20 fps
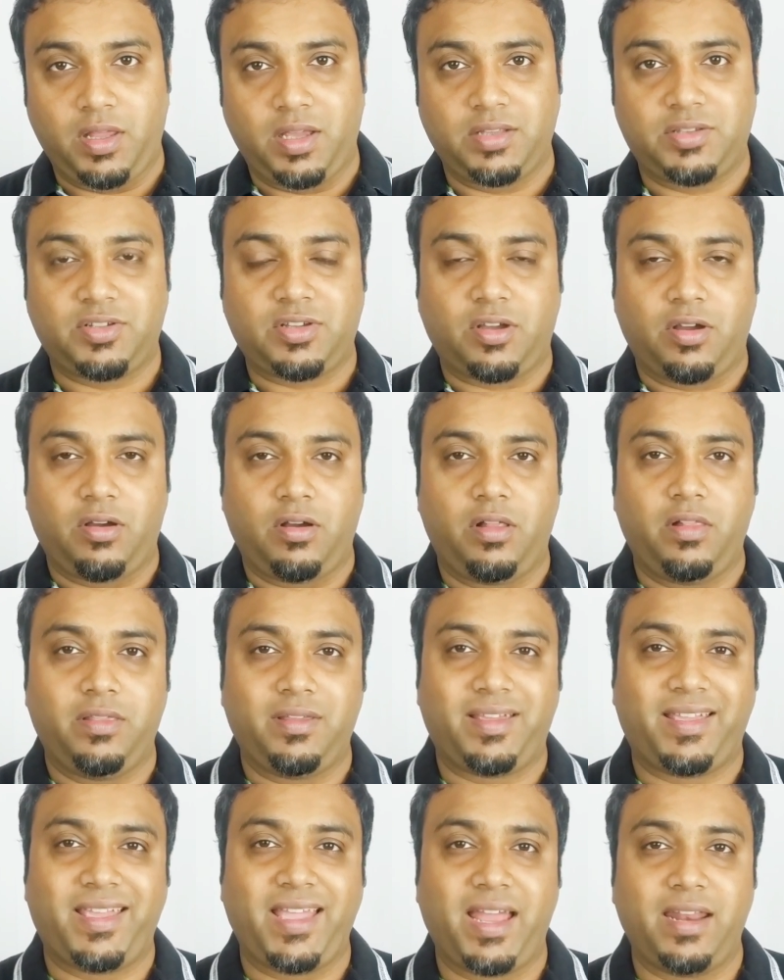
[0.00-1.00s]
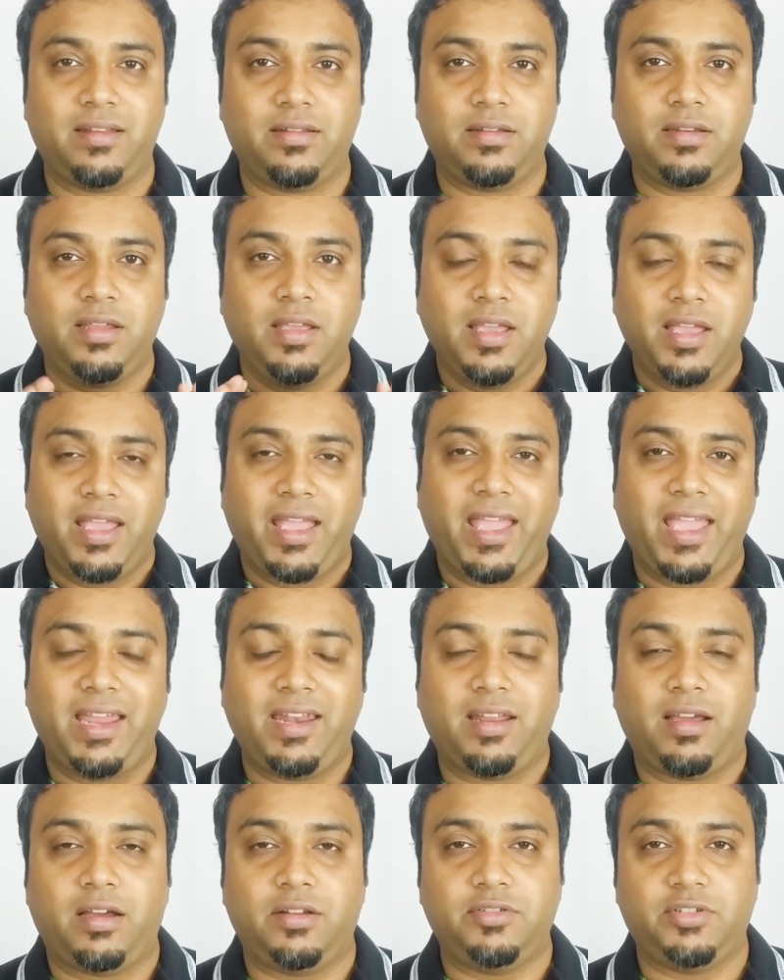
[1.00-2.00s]
It's called the Canon
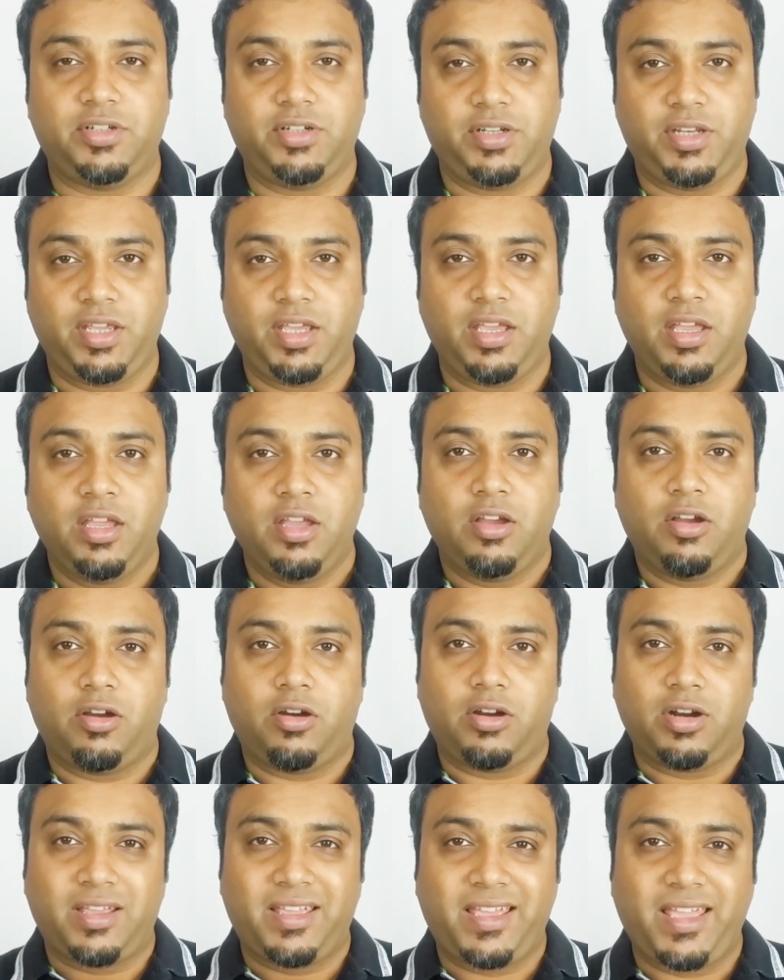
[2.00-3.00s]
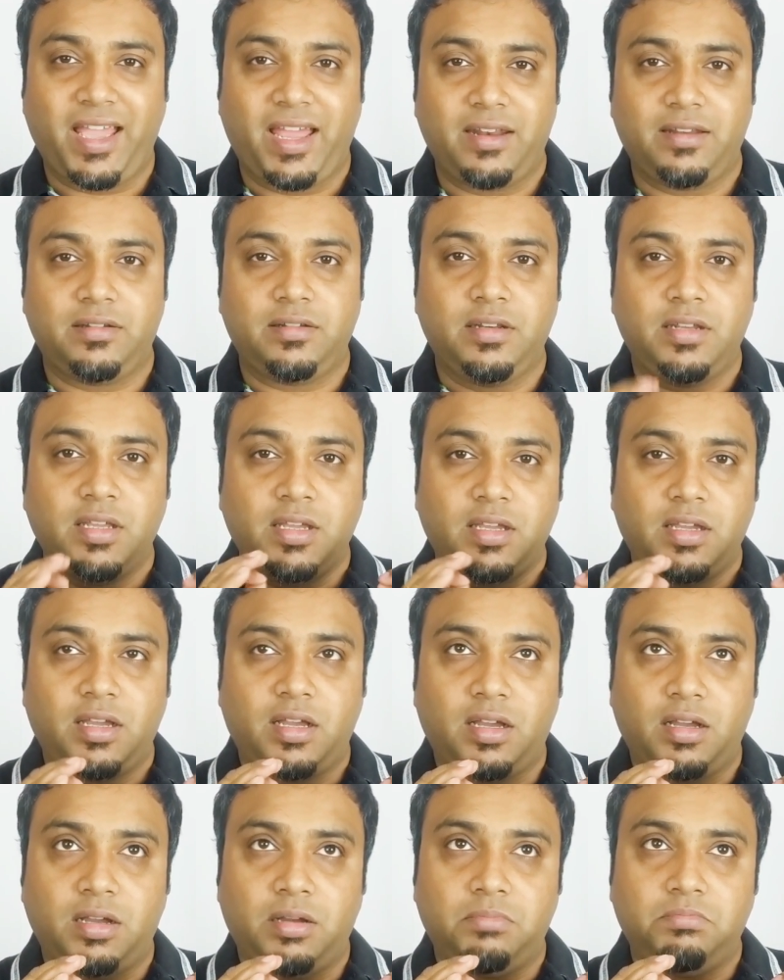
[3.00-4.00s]
800D or Canon
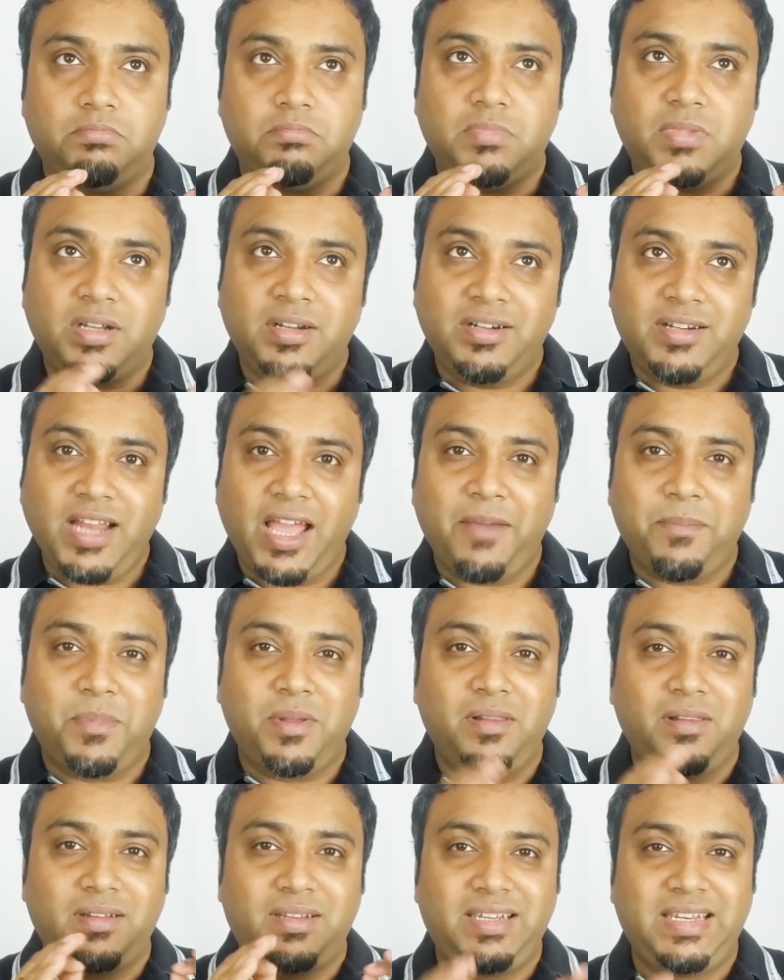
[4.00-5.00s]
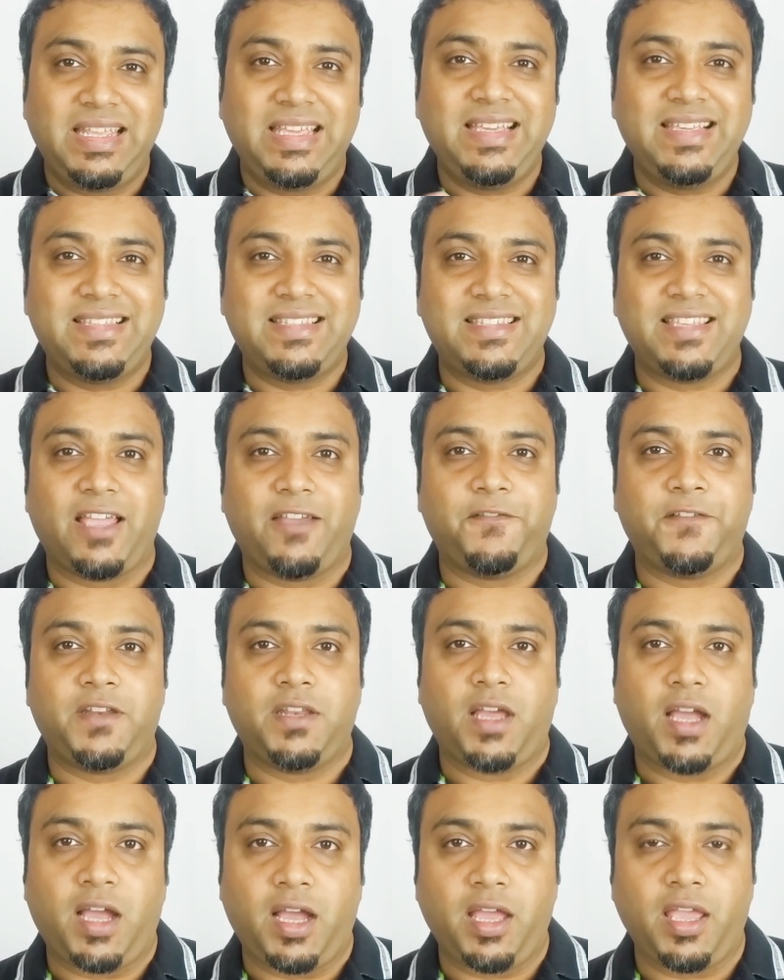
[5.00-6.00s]
Rebel
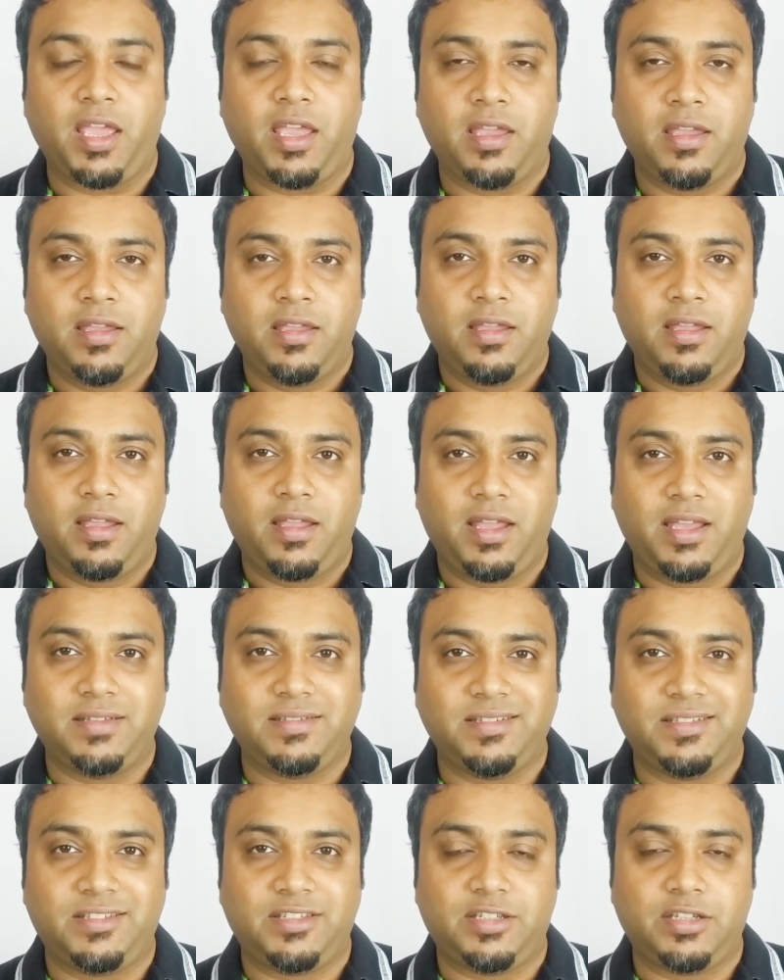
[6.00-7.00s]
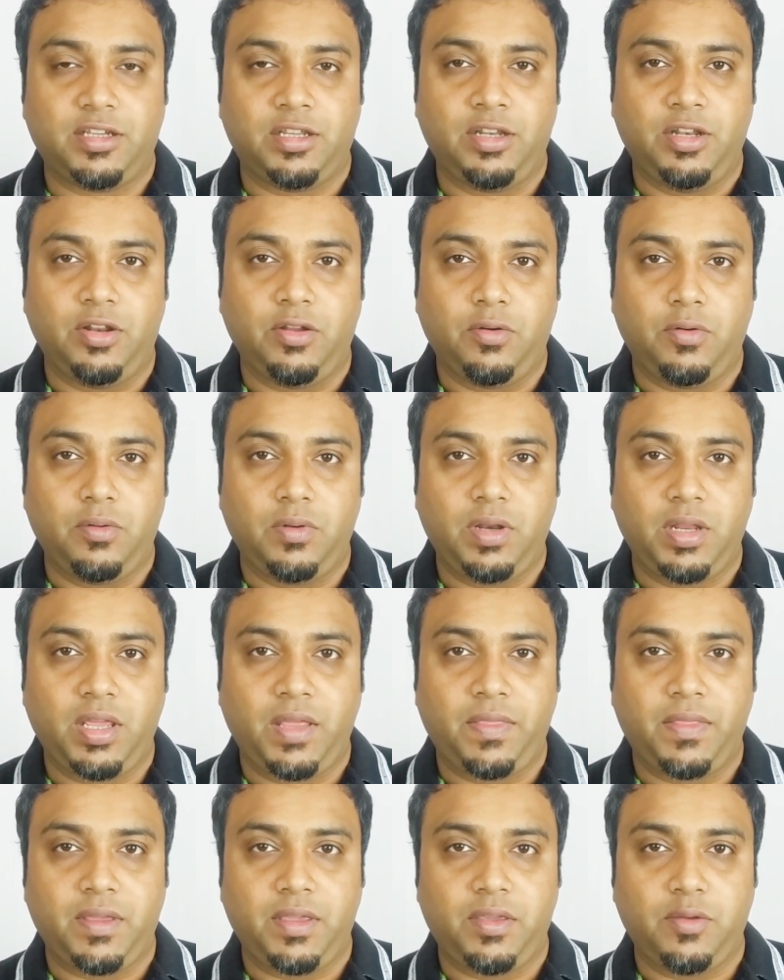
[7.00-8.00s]
T7i, as it's known
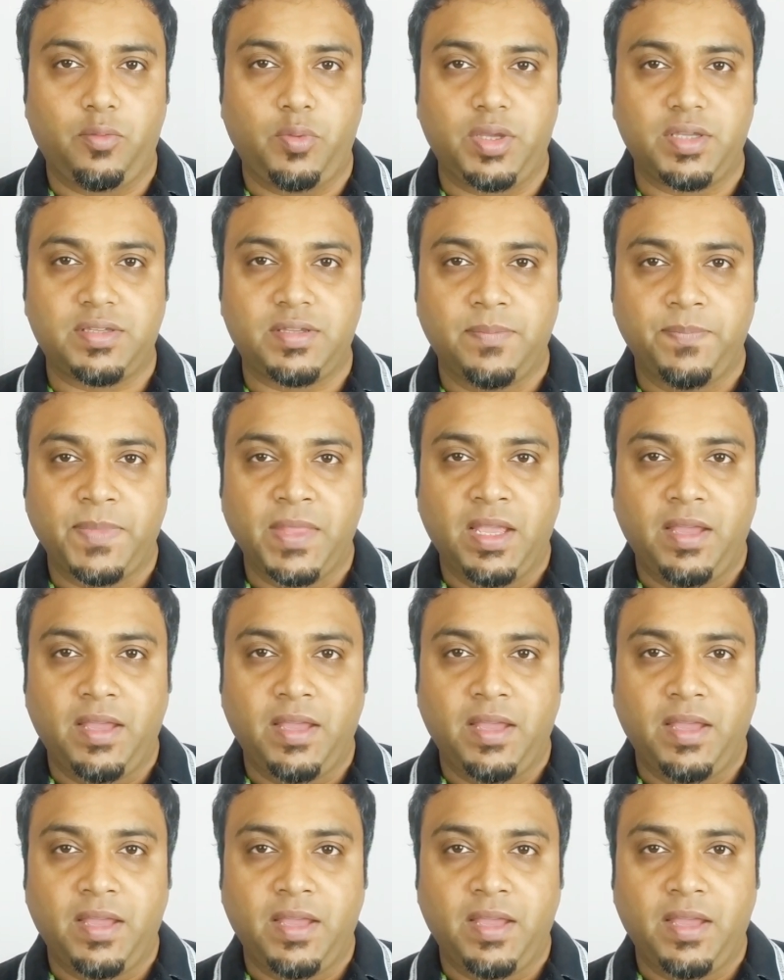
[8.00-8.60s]
in the US.